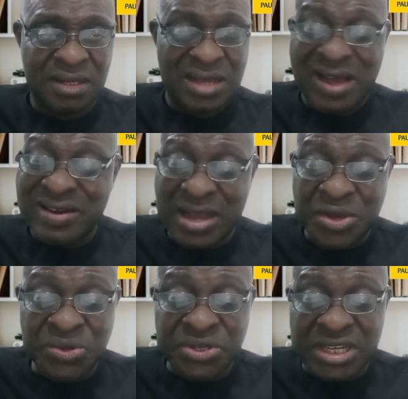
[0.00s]
How can
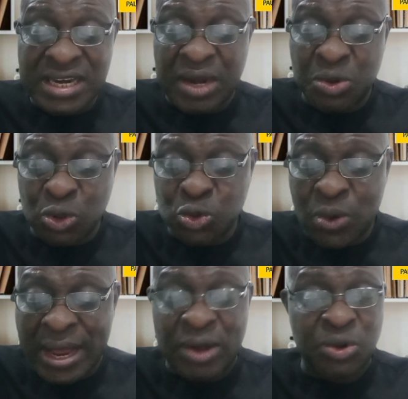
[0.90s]
you say that those
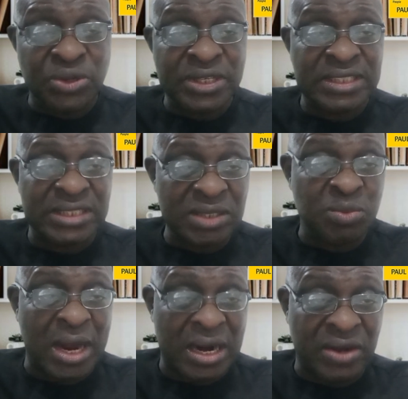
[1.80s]
who are holding
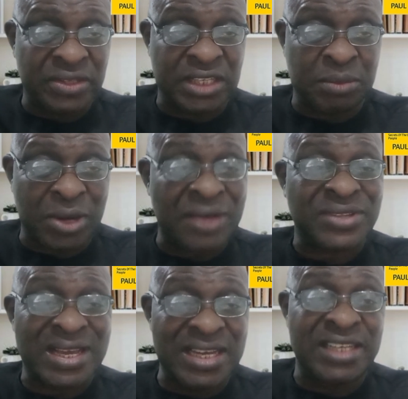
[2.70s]
Tinubu accountable
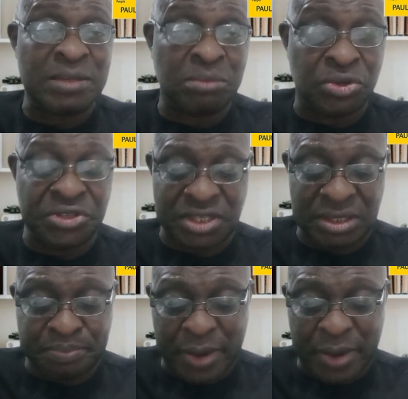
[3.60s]
after 18 months in